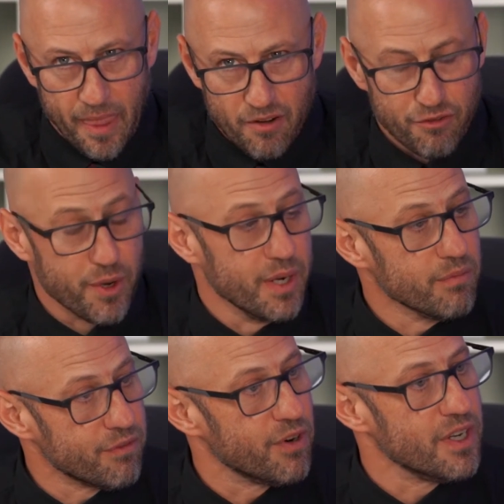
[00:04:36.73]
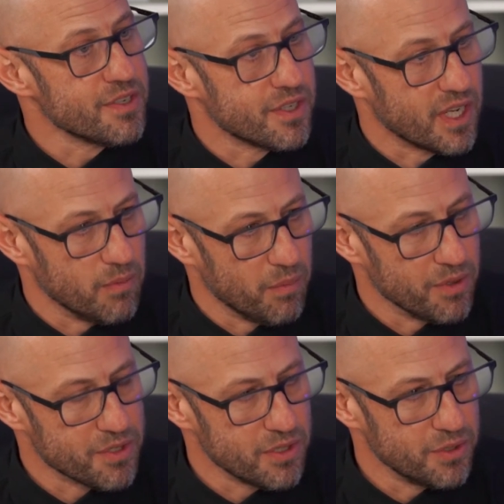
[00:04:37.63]
freedom for us to come up
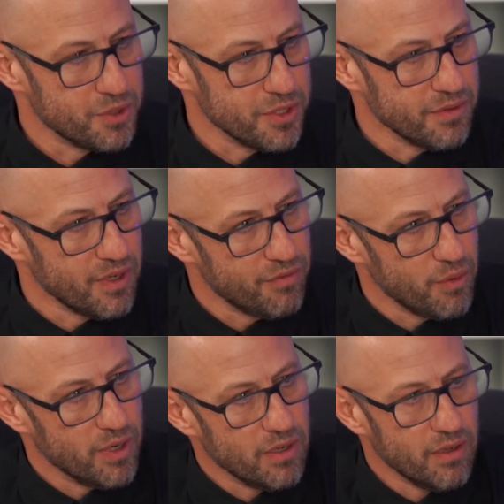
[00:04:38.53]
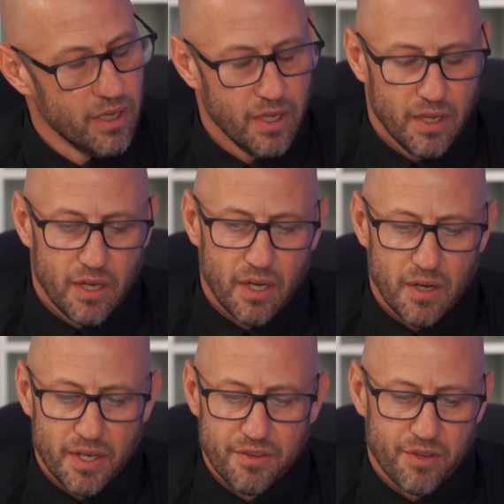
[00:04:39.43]
with a solution, if you will.
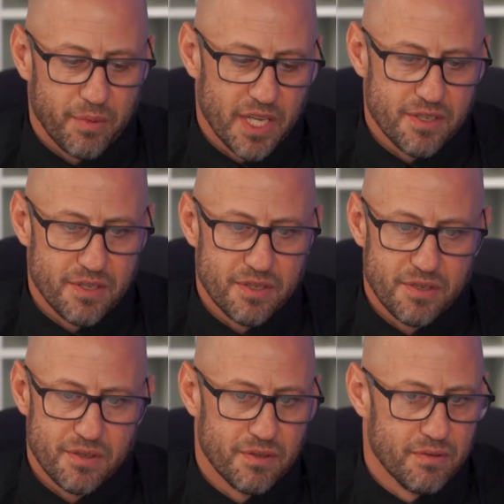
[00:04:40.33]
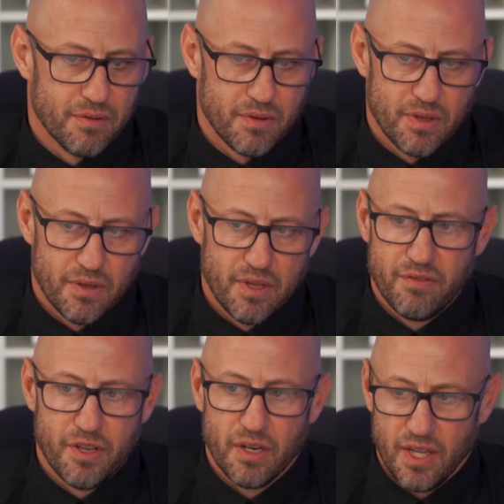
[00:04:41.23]
And in some cases,
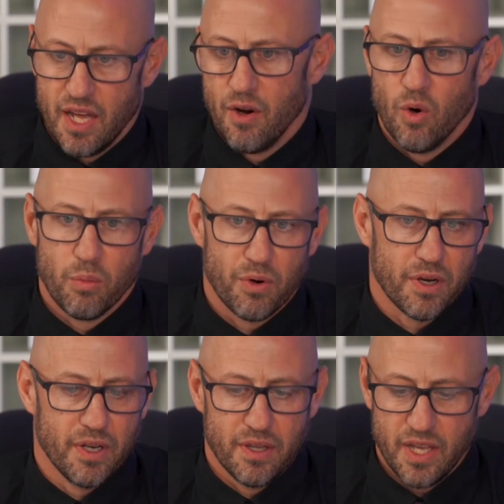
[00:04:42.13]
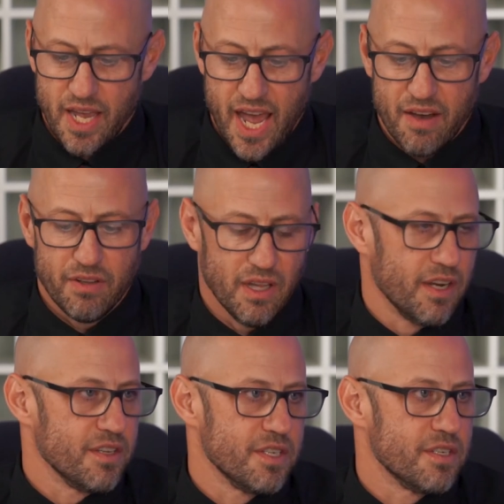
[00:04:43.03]
they've done a lot of homework and they have a lot
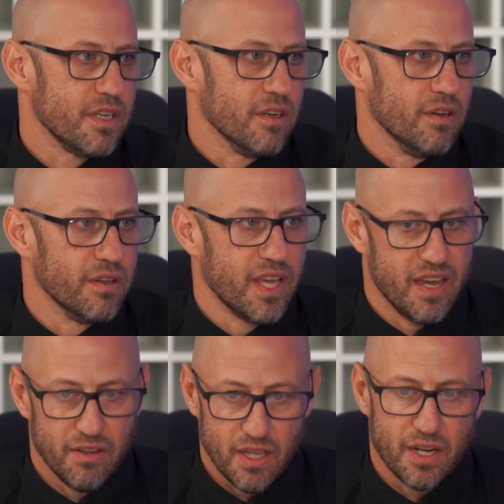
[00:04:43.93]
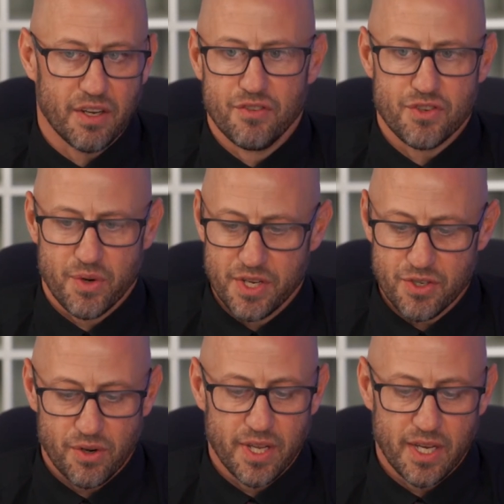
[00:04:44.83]
of detail and they have a lot of constraints
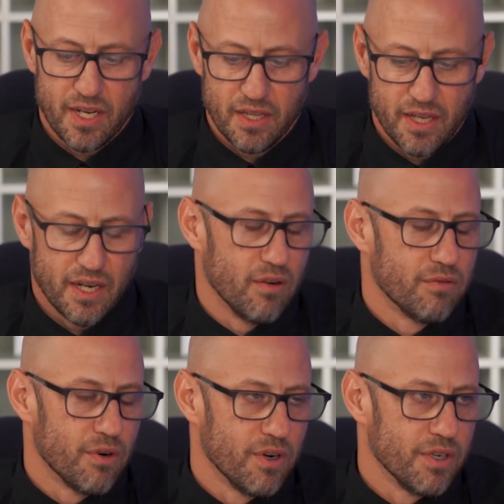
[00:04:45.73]
already kind of laid out for